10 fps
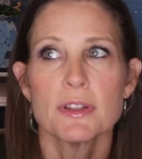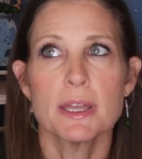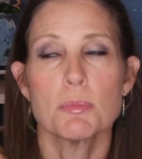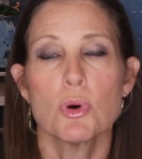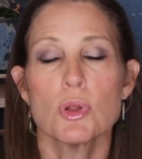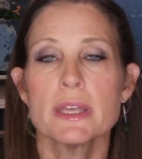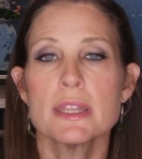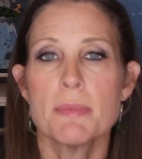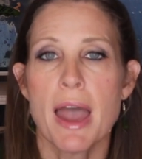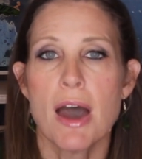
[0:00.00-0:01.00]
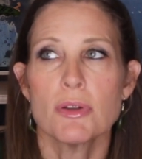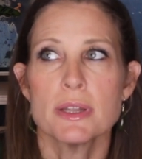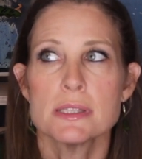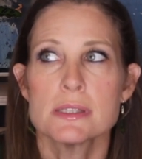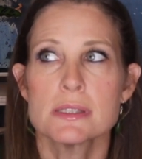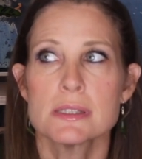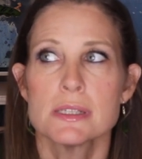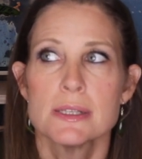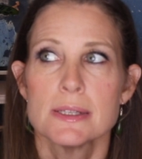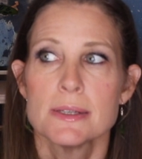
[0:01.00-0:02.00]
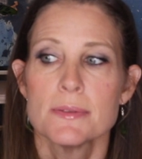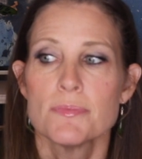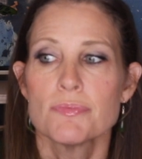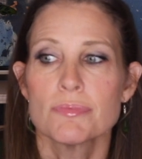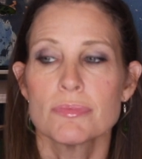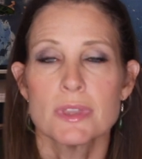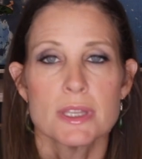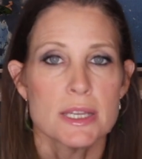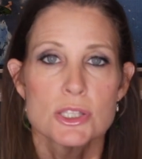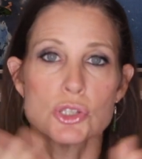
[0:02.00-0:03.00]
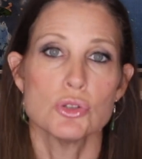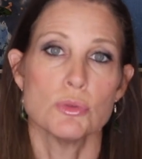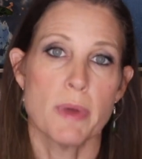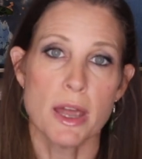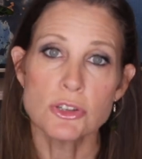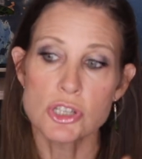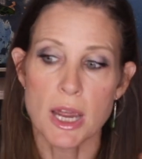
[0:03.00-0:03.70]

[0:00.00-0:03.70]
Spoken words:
like pulling them out it's too much.